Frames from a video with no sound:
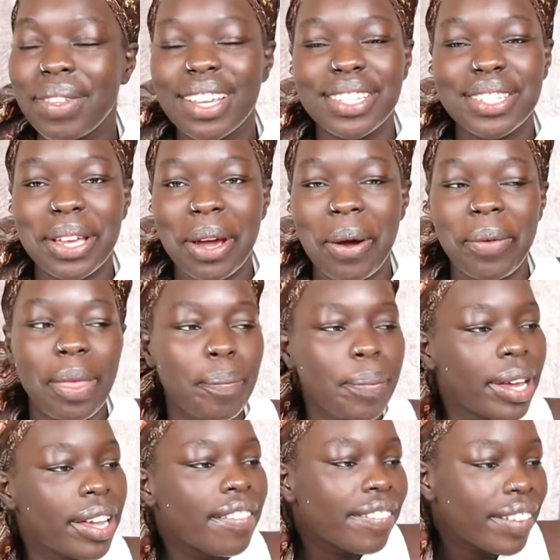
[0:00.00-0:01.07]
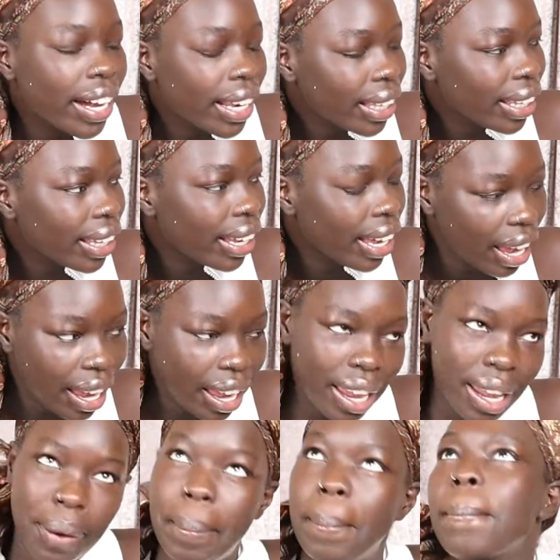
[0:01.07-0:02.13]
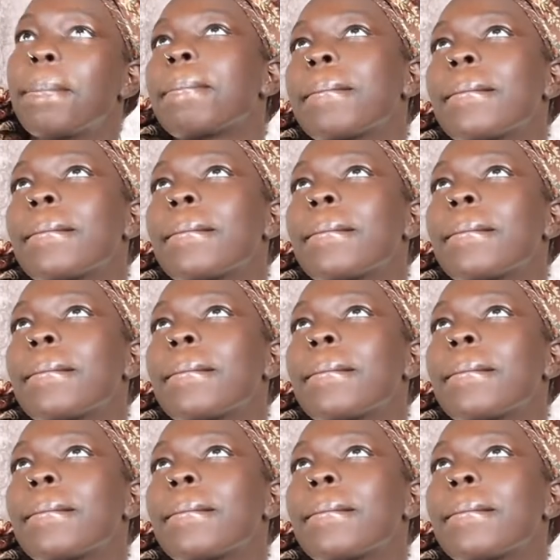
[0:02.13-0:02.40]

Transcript: So the PIN finally came